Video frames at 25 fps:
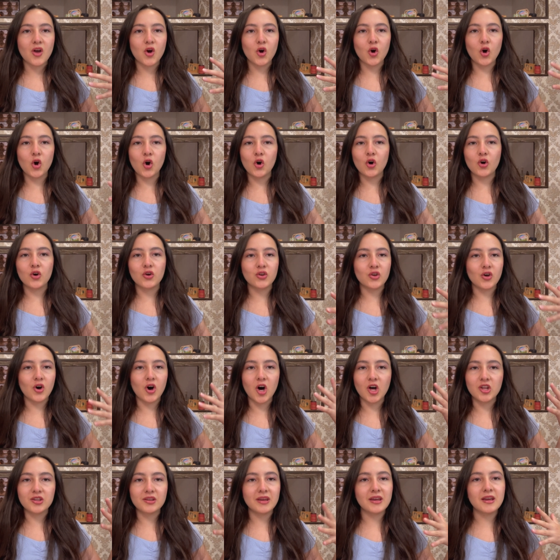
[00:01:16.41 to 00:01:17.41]
going
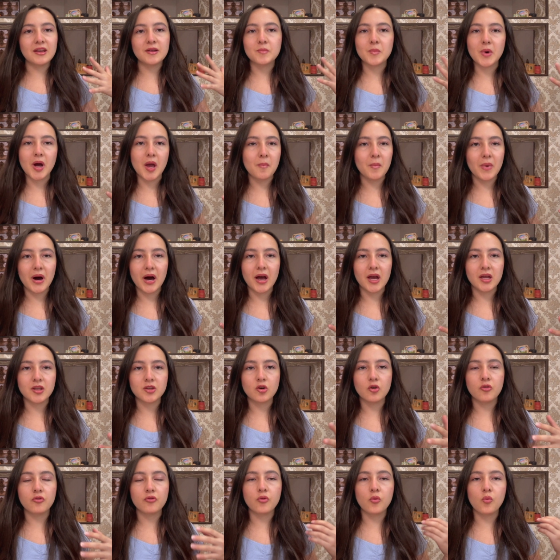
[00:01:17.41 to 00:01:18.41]
on in my mind
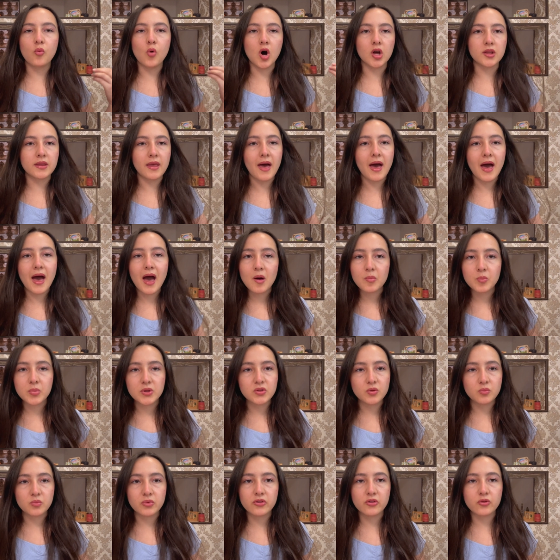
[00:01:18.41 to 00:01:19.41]
of what
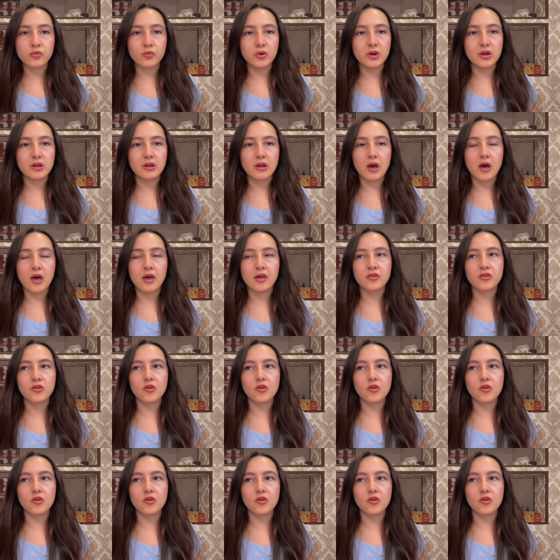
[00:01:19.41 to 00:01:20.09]
happened between us,